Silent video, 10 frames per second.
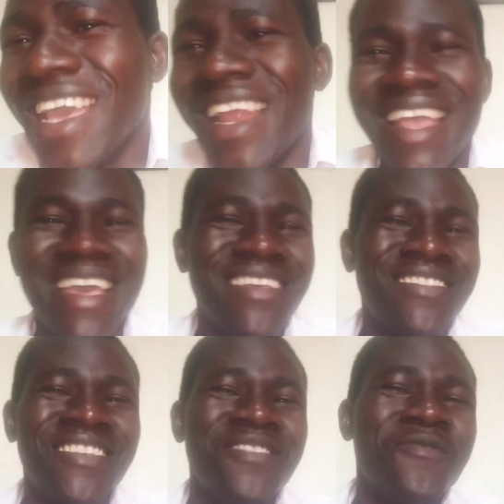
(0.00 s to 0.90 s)

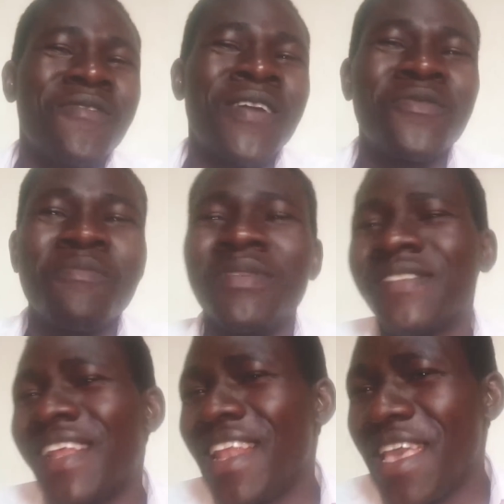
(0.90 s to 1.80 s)
like they want to be
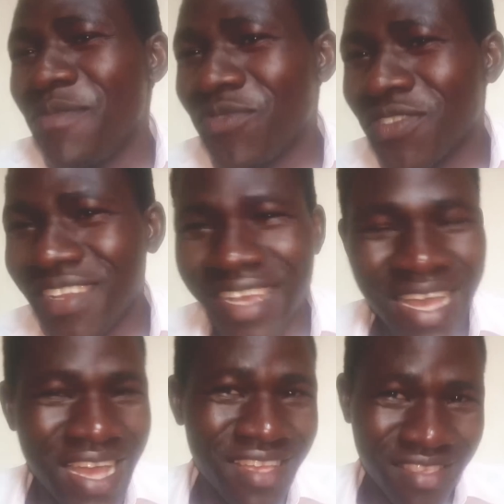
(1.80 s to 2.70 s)
celebs on
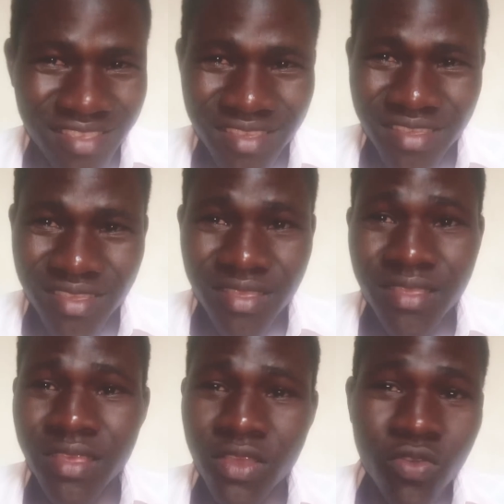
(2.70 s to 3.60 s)
earth,
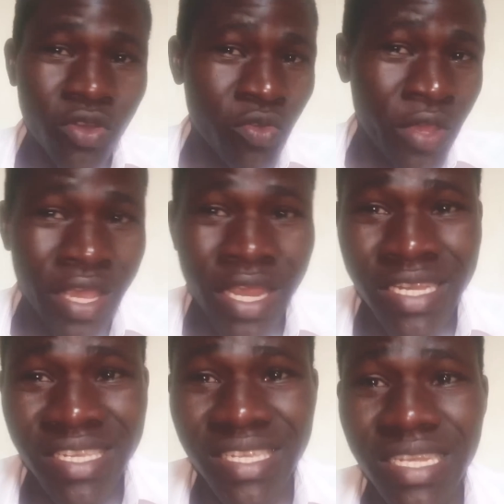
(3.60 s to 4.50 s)
they go to
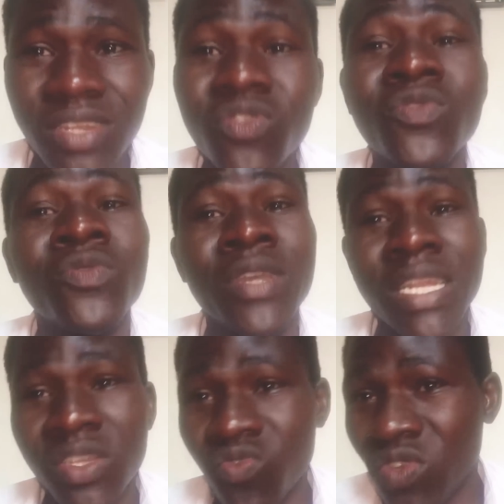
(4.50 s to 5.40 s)
hades to
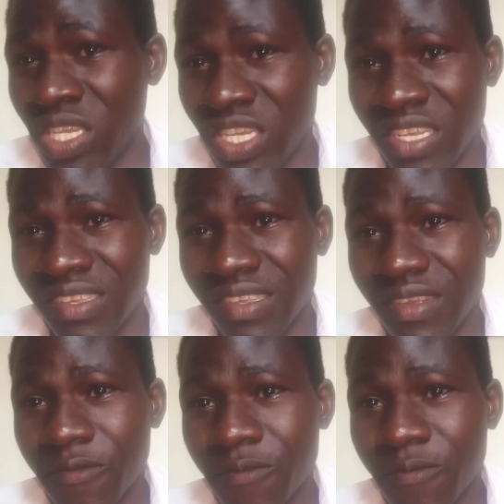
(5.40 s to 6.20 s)
get riches.